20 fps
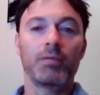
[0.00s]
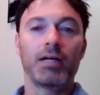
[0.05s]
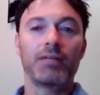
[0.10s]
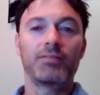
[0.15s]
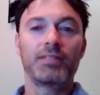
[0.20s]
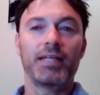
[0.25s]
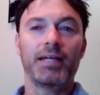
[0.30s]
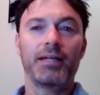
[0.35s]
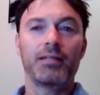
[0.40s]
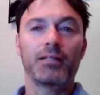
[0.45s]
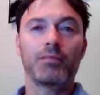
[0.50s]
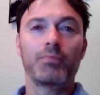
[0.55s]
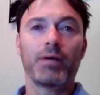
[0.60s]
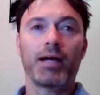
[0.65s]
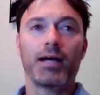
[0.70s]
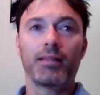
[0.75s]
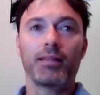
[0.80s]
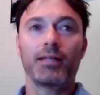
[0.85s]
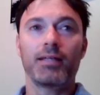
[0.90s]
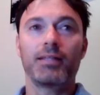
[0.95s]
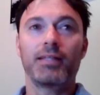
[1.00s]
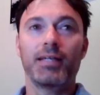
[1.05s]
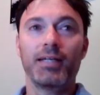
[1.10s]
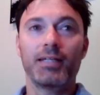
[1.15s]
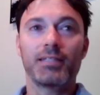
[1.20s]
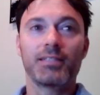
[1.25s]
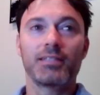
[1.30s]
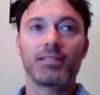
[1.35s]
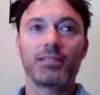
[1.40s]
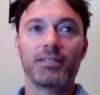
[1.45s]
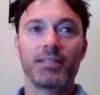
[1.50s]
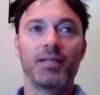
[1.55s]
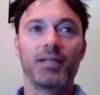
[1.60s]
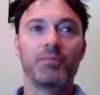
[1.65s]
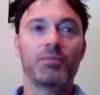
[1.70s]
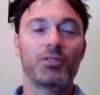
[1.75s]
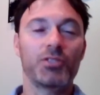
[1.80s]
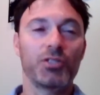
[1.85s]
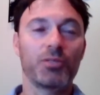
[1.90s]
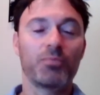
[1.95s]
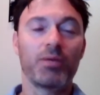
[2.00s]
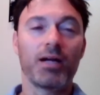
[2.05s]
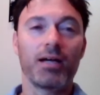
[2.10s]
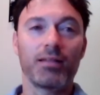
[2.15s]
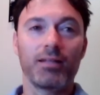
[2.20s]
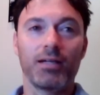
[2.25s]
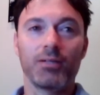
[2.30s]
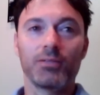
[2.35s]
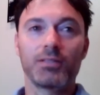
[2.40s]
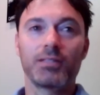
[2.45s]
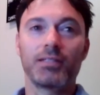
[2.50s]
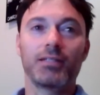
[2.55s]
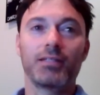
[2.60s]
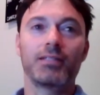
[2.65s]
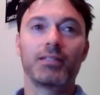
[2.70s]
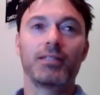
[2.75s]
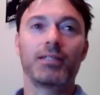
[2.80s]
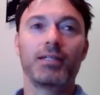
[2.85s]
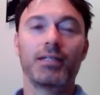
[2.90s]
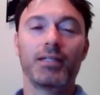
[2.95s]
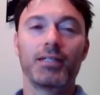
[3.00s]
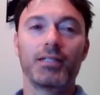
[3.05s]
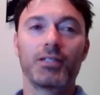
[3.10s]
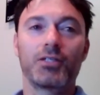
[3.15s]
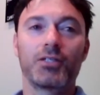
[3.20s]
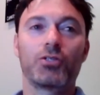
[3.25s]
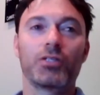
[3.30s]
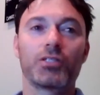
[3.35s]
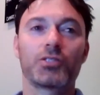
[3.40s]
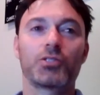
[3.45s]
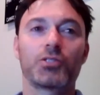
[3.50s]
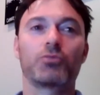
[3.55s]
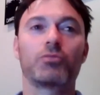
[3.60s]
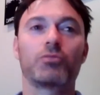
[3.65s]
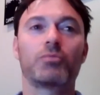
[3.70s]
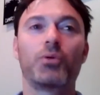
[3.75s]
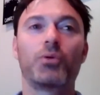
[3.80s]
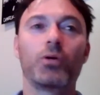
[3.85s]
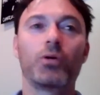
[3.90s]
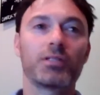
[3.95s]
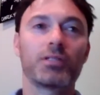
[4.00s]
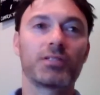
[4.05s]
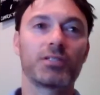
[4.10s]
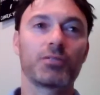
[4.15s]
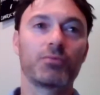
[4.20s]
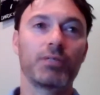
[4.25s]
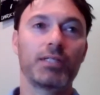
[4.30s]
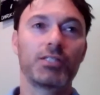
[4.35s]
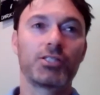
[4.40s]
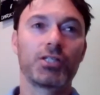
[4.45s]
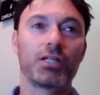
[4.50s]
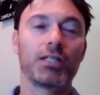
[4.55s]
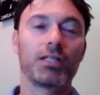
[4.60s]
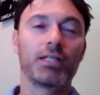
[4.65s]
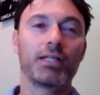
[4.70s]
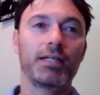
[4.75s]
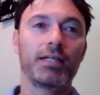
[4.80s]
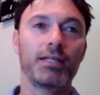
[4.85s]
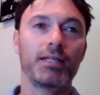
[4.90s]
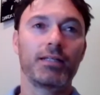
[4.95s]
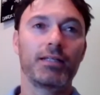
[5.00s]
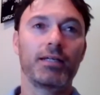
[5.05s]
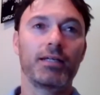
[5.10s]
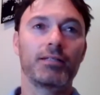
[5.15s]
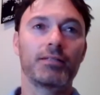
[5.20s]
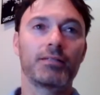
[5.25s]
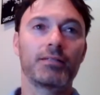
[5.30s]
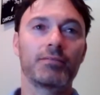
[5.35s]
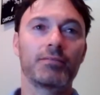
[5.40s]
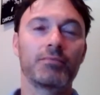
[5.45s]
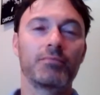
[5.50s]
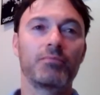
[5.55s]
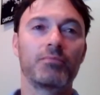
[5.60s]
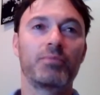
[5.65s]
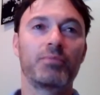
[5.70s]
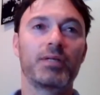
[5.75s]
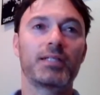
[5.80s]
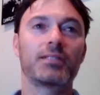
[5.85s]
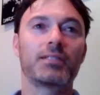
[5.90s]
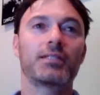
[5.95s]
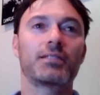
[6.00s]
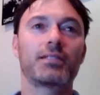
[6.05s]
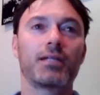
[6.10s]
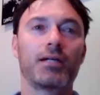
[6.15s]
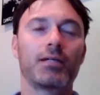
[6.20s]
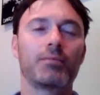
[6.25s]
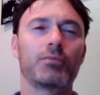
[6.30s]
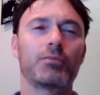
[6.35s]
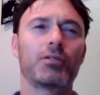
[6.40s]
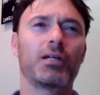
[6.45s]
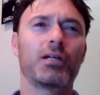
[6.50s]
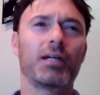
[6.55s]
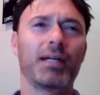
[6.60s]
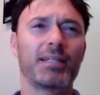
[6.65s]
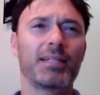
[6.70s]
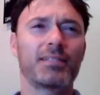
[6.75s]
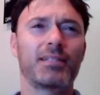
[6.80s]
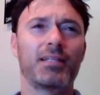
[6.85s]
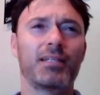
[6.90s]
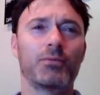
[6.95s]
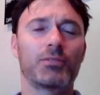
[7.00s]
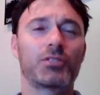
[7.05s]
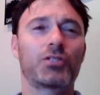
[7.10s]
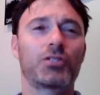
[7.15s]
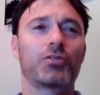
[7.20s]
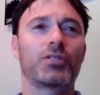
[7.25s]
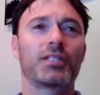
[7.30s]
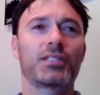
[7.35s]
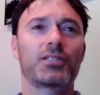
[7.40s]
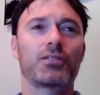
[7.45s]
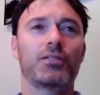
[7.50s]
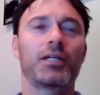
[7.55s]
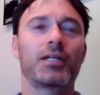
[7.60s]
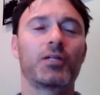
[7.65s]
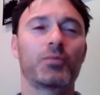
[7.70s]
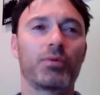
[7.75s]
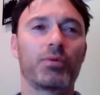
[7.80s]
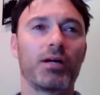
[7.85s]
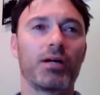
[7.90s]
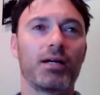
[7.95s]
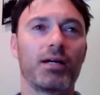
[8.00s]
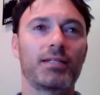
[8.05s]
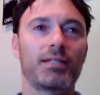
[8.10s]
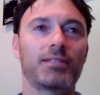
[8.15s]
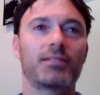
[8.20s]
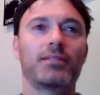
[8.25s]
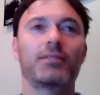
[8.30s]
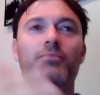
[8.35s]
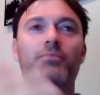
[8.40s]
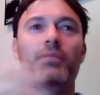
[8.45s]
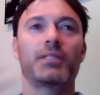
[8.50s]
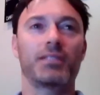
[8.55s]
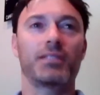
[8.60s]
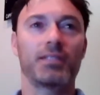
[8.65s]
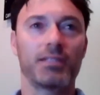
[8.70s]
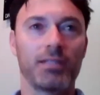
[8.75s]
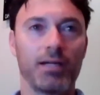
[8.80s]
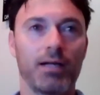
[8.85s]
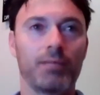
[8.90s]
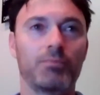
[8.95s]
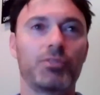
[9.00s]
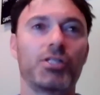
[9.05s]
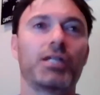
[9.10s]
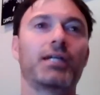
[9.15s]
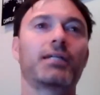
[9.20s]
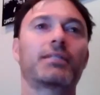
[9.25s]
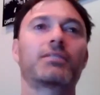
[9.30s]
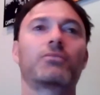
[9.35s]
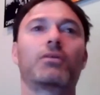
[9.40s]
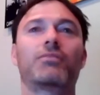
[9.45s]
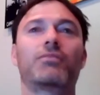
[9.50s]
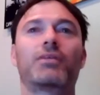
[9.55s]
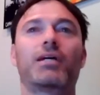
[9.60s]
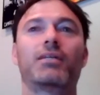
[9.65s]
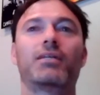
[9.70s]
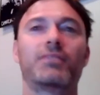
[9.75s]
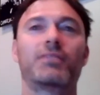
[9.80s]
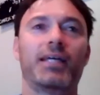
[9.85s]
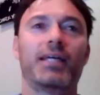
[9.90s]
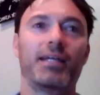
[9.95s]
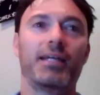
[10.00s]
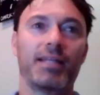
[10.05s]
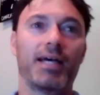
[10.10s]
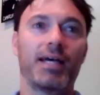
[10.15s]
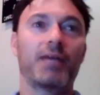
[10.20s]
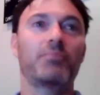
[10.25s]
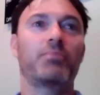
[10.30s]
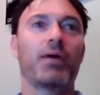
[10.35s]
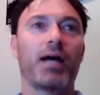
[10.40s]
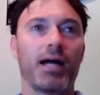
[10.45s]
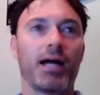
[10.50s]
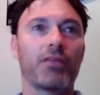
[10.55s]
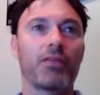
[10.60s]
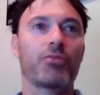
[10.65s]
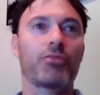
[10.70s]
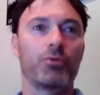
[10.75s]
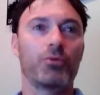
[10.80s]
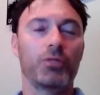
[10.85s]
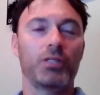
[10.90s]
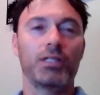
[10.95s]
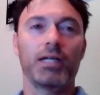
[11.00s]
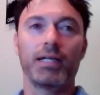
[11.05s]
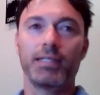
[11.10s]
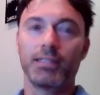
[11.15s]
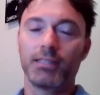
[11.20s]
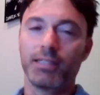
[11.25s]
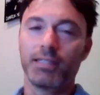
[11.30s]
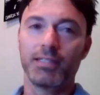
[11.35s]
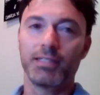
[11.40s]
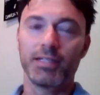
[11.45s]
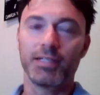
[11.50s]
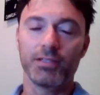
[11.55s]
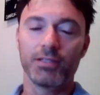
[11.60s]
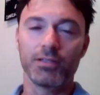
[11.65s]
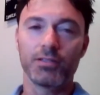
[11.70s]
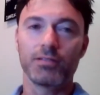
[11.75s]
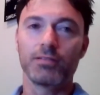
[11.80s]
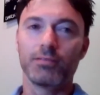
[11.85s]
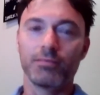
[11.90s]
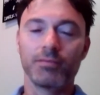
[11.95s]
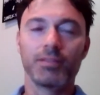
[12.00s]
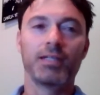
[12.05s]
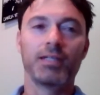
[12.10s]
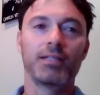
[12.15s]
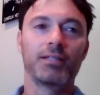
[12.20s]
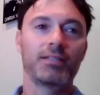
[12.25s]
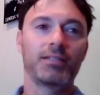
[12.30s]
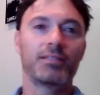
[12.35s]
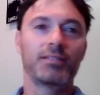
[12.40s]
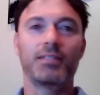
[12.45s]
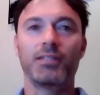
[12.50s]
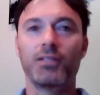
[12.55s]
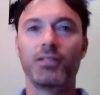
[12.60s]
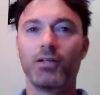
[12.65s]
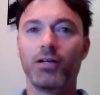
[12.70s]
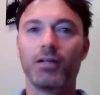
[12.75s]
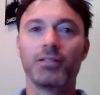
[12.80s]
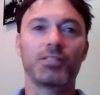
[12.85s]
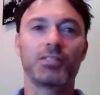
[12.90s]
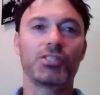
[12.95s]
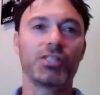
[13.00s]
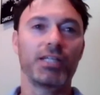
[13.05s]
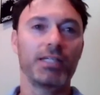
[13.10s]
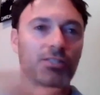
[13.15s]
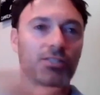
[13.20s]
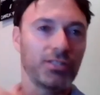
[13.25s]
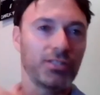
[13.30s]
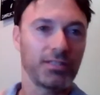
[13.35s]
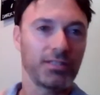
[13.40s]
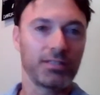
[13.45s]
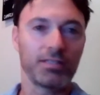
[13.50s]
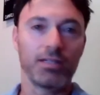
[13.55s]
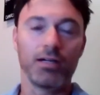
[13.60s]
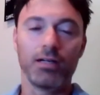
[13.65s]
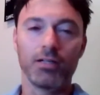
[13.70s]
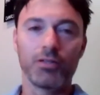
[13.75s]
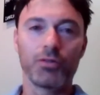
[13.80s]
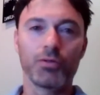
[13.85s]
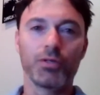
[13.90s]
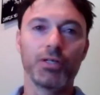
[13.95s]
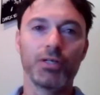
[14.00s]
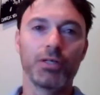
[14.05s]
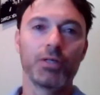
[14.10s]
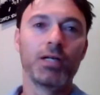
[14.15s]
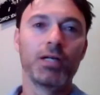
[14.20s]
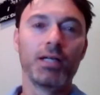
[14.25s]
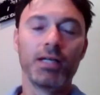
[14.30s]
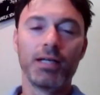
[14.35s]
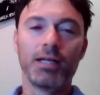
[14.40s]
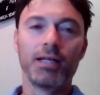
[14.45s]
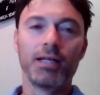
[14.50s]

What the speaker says: I've taken the path, I think it's the same as your path. I was done the Crystal Reports originally, then business, or I guess then it was Crystal Enterprise, then Business Objects. So I've kind of taken that path through the 19 years and seen all the changes it's gone through.